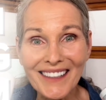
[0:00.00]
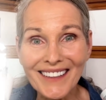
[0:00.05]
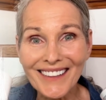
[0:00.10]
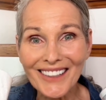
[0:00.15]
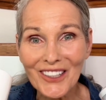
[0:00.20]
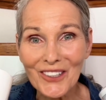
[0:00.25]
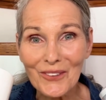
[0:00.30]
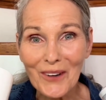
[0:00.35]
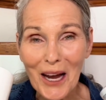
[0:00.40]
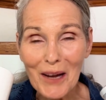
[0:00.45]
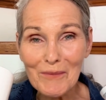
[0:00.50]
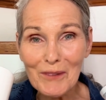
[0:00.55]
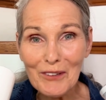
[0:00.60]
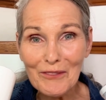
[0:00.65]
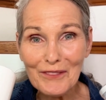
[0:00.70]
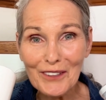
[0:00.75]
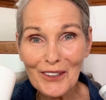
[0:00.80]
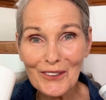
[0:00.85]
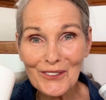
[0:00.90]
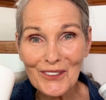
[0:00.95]
Okay, grab your
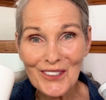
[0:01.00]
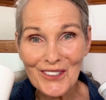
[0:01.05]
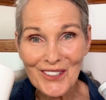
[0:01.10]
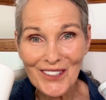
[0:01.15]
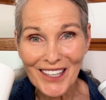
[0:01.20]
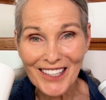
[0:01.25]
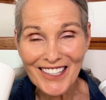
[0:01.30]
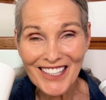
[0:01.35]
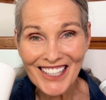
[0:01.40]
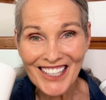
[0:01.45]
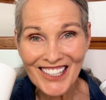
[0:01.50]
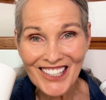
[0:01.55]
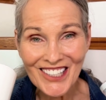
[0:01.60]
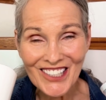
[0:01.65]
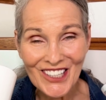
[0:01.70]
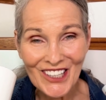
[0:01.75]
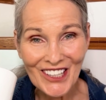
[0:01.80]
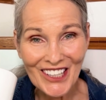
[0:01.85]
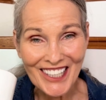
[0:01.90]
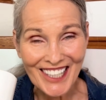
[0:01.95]
filters. Let's get
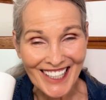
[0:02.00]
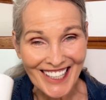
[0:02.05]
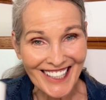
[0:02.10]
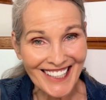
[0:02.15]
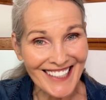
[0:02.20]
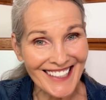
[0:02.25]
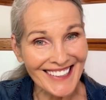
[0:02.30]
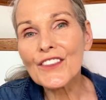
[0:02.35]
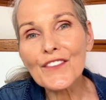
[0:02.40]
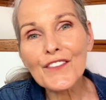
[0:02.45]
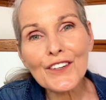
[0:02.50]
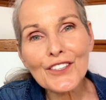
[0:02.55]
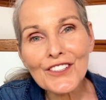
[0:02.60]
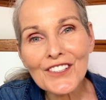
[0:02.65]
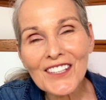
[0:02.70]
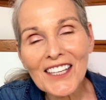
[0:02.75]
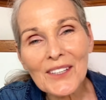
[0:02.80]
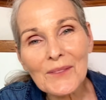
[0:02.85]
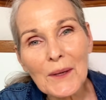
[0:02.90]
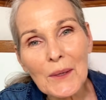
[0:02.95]
started. The first
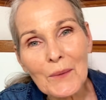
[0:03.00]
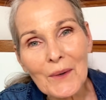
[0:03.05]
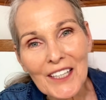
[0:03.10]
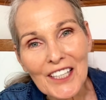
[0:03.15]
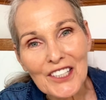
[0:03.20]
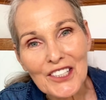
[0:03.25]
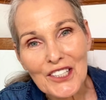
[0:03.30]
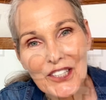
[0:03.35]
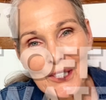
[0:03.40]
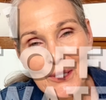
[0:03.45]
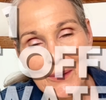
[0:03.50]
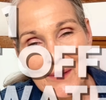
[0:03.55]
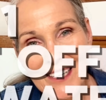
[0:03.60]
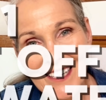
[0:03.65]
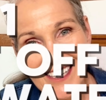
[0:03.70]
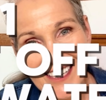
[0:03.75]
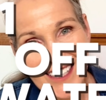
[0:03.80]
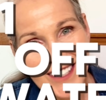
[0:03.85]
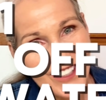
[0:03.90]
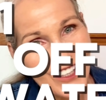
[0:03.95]
thing we want to do
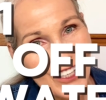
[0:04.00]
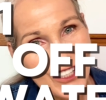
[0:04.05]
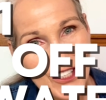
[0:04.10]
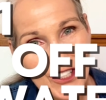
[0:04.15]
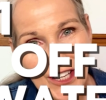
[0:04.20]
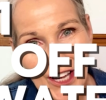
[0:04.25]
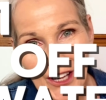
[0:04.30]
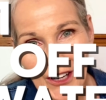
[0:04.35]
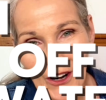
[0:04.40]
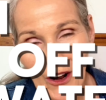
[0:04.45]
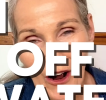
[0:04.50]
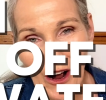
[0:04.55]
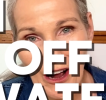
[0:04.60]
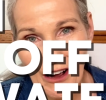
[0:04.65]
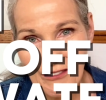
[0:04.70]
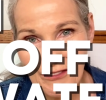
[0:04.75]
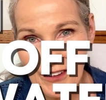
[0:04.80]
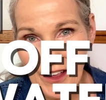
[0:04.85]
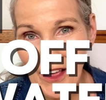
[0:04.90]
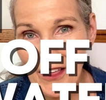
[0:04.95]
is shut
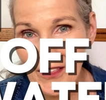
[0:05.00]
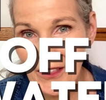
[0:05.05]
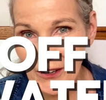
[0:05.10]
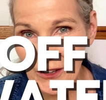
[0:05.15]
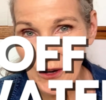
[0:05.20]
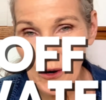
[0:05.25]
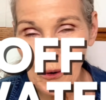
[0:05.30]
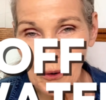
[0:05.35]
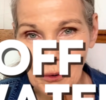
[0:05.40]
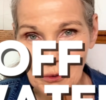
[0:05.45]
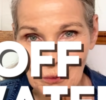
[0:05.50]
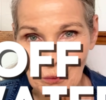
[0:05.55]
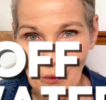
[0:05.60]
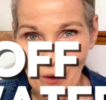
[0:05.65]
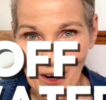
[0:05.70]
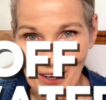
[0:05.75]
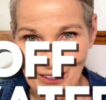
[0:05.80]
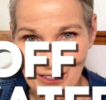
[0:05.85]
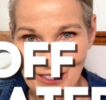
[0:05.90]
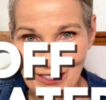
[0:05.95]
off the cold
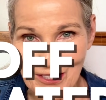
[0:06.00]
water